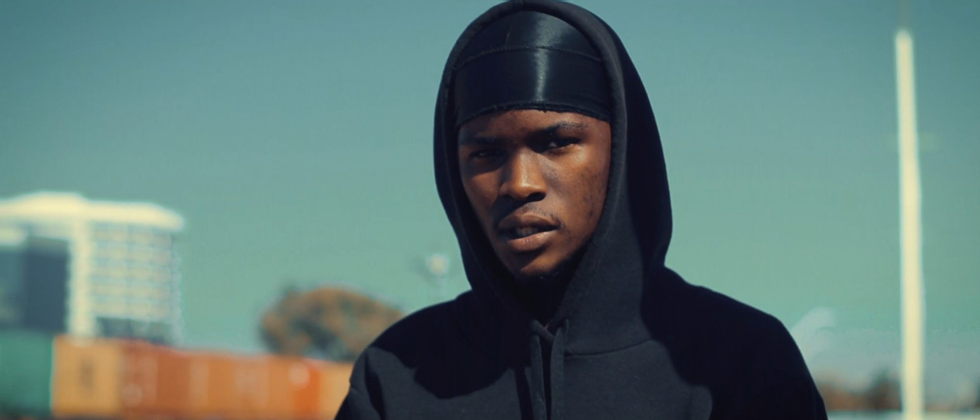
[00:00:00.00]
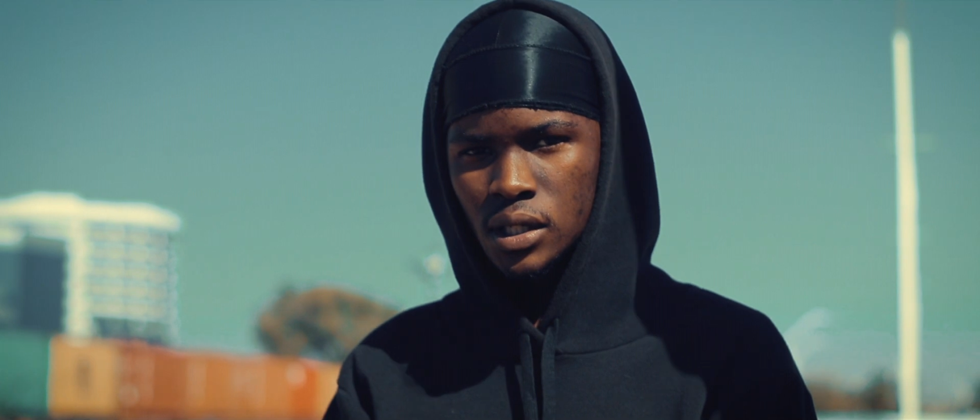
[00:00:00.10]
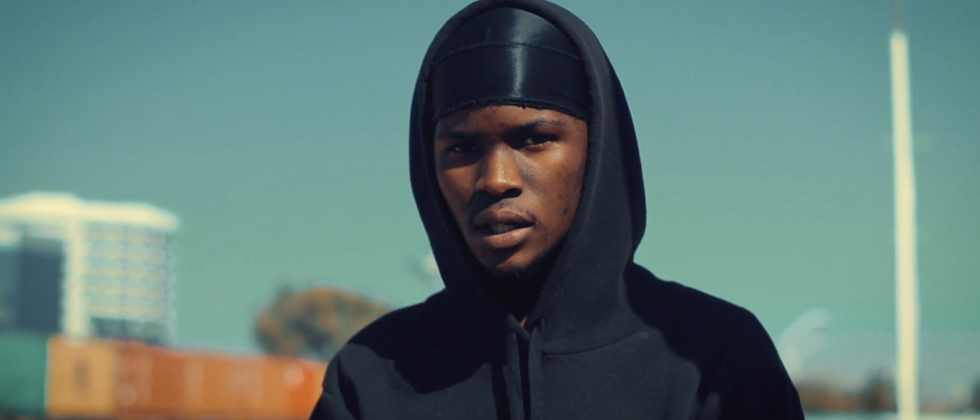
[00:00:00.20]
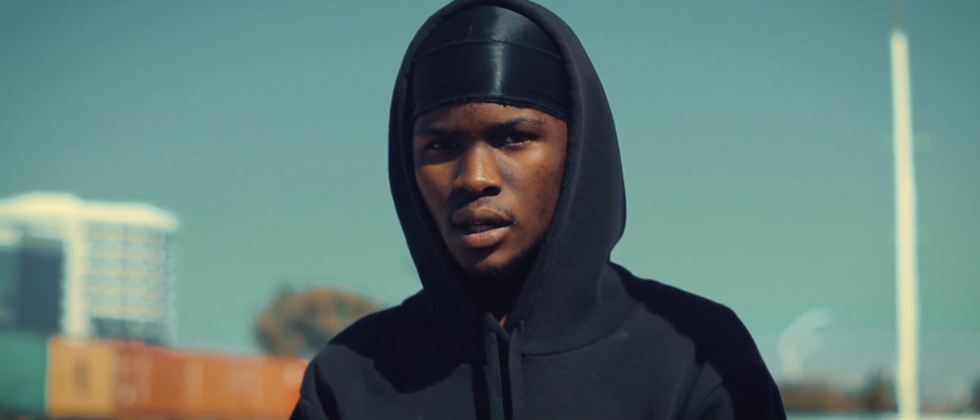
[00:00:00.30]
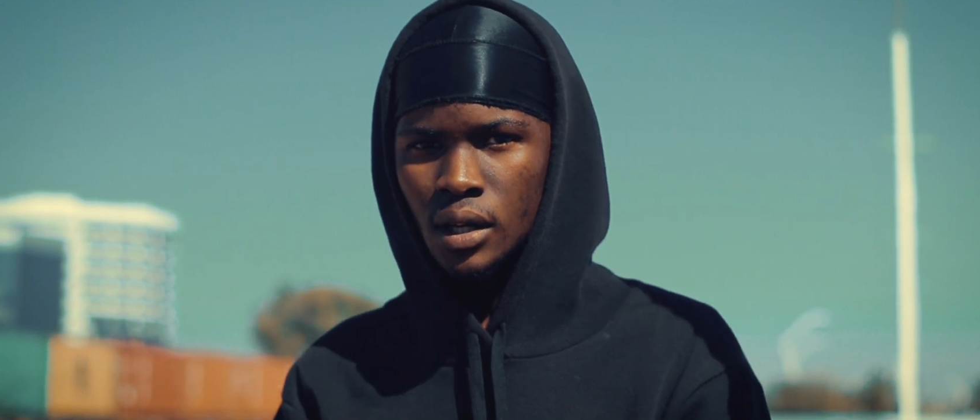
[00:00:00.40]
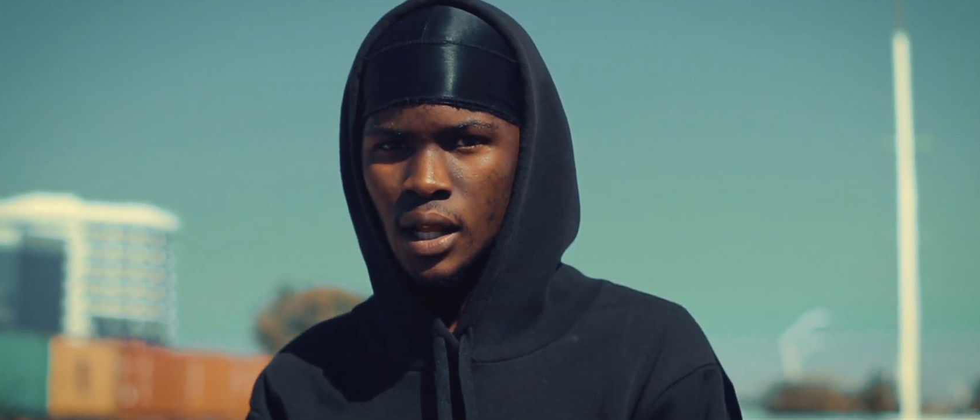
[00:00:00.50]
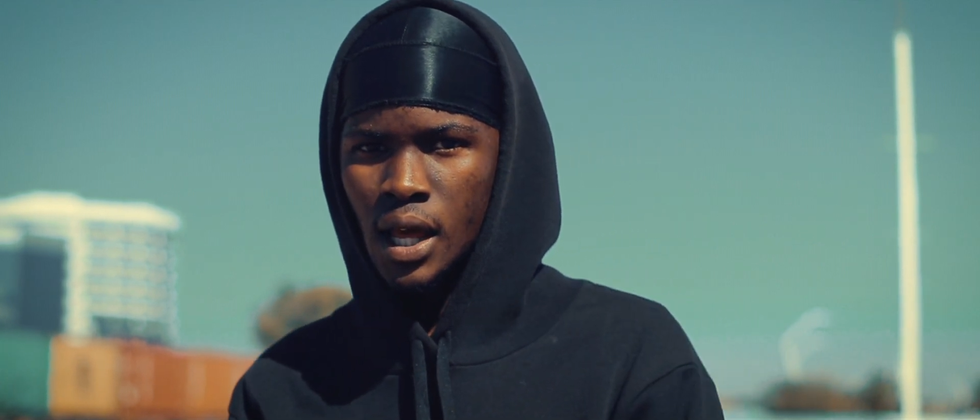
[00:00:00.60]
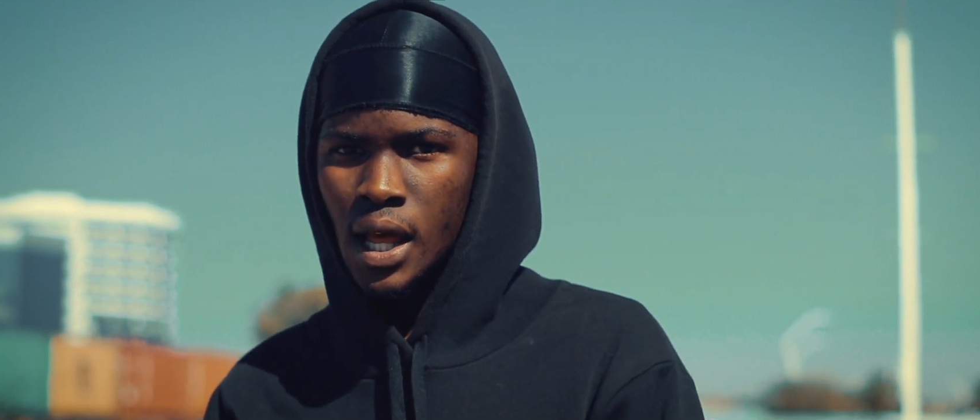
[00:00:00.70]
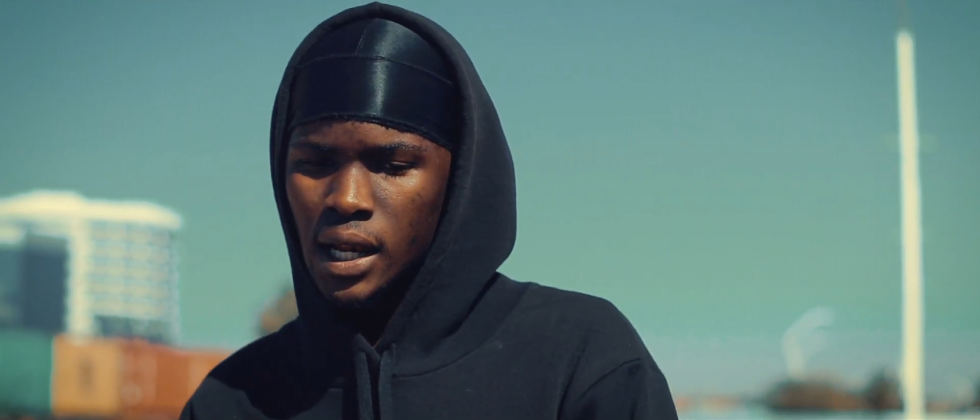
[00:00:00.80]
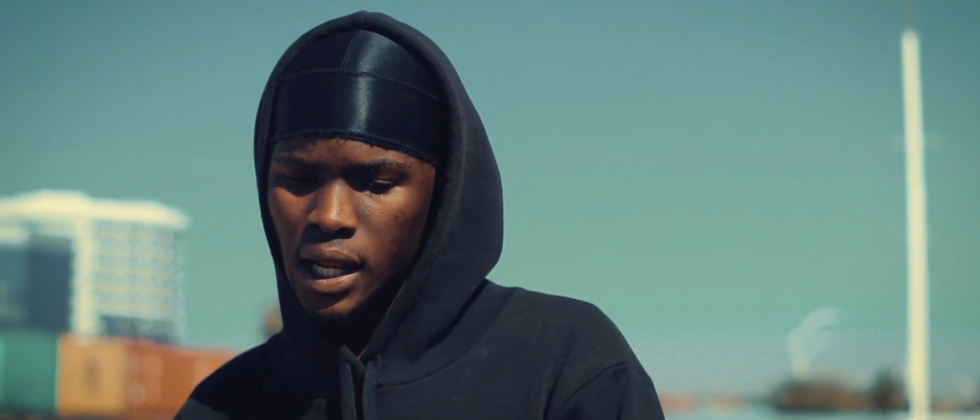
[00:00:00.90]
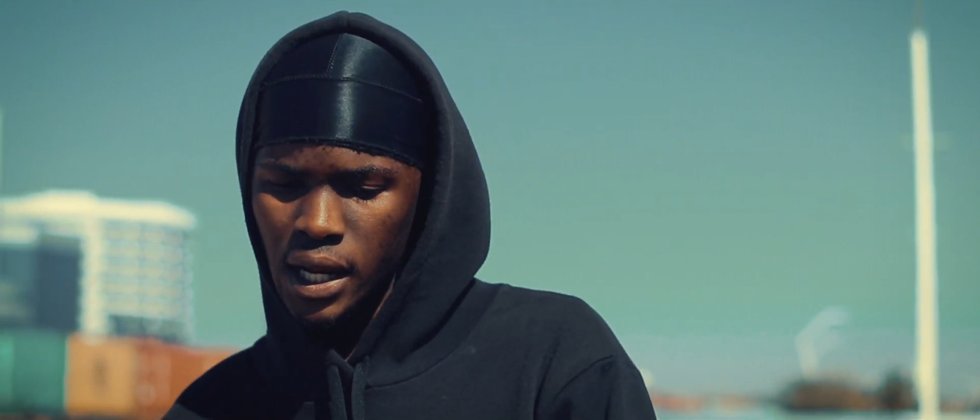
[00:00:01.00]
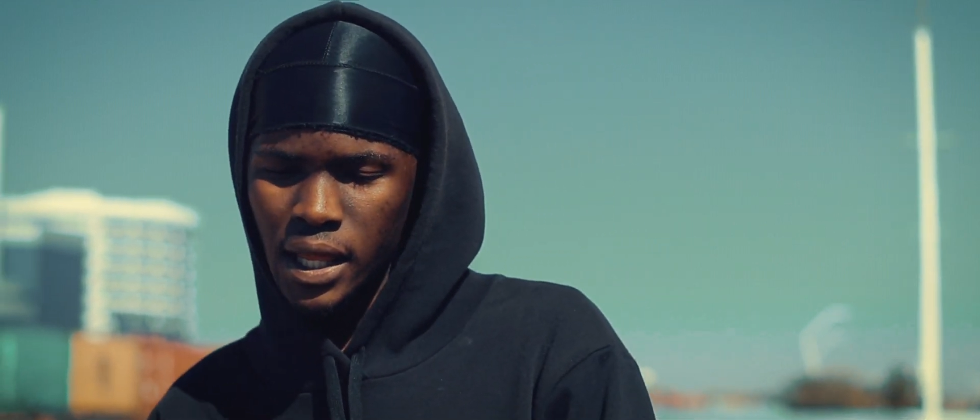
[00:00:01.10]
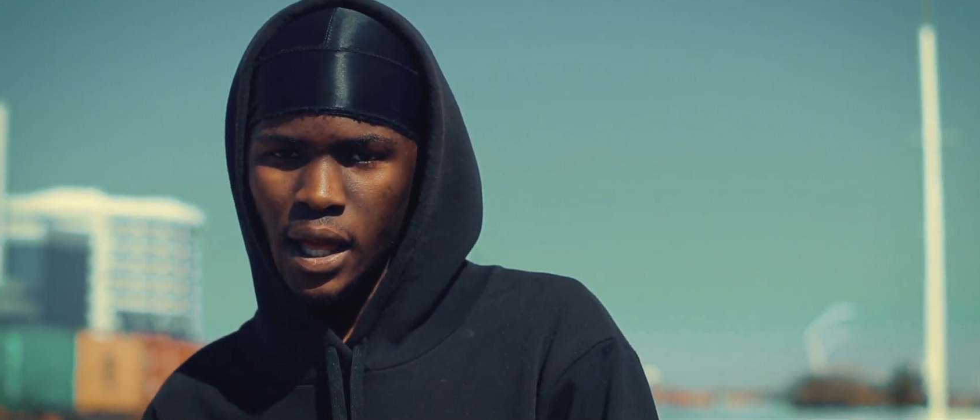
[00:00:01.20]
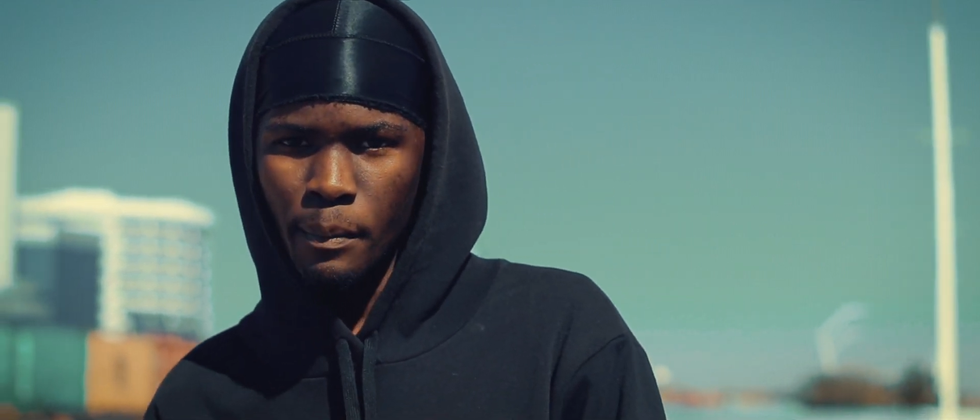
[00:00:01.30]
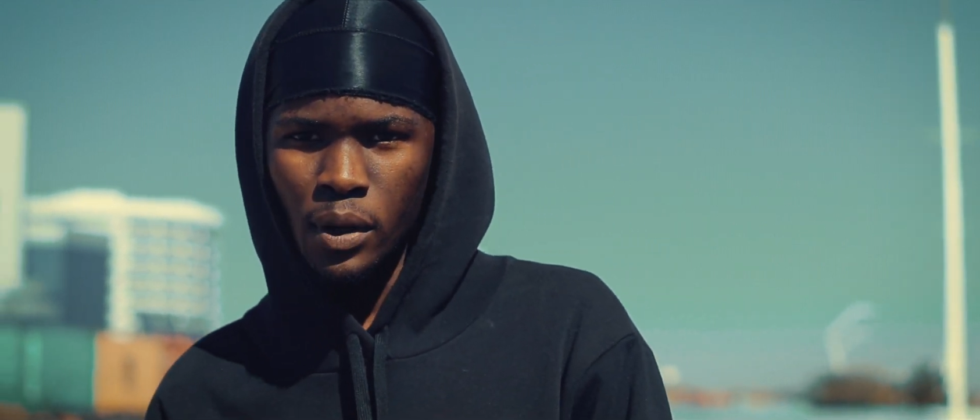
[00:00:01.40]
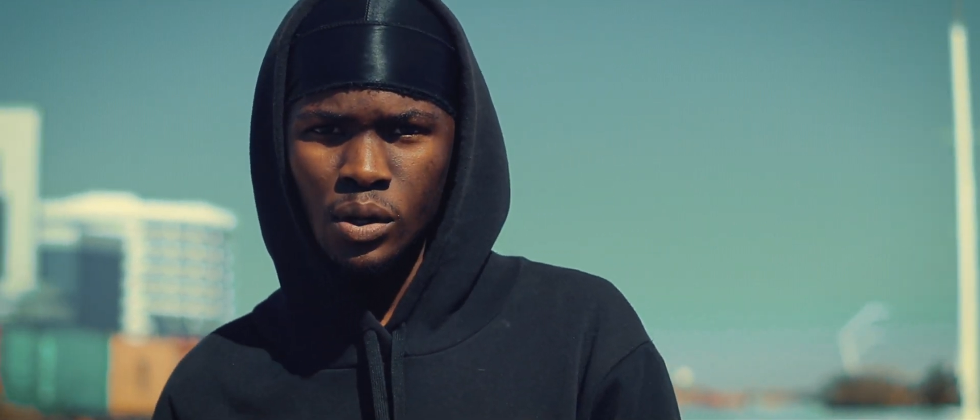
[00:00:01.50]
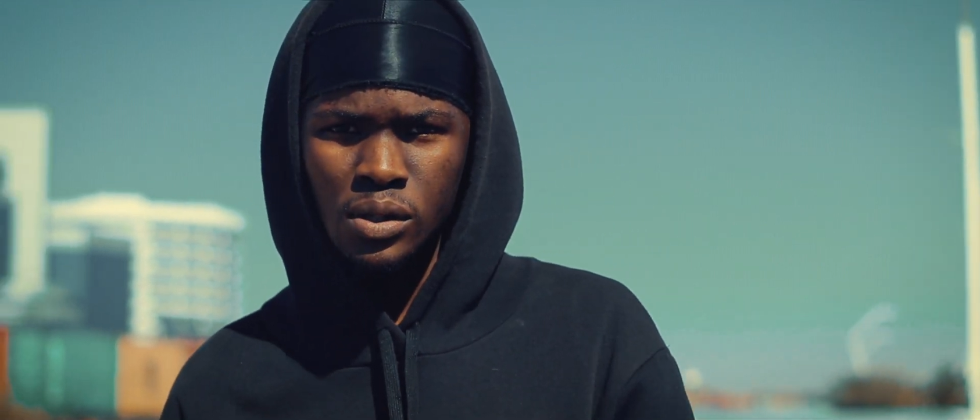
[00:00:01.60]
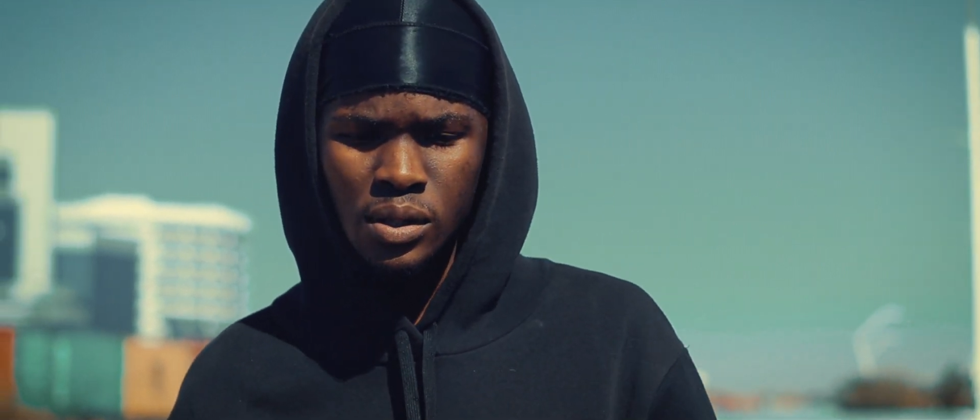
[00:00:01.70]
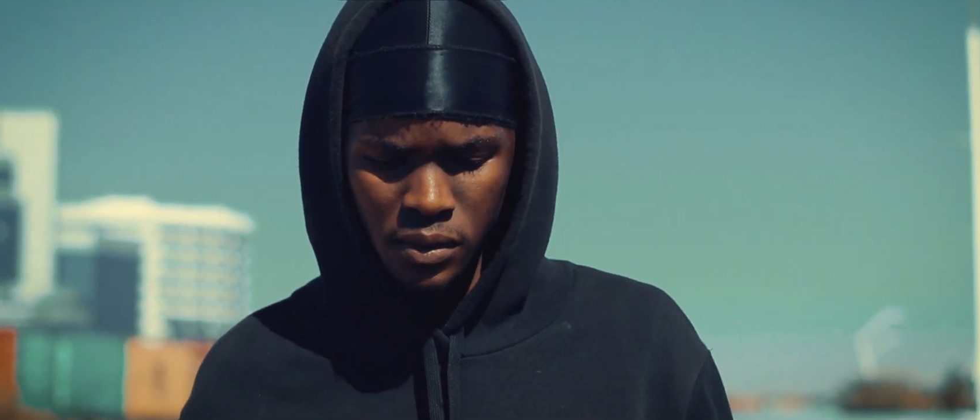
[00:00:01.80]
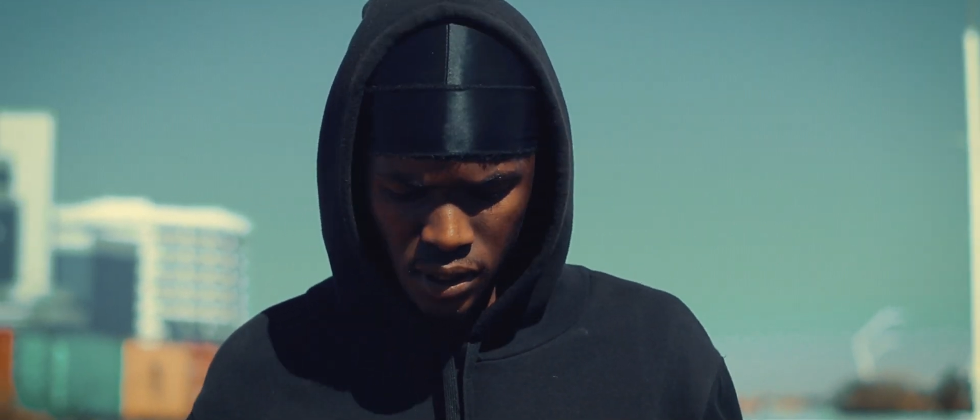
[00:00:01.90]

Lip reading: shit. Lately, I've been on some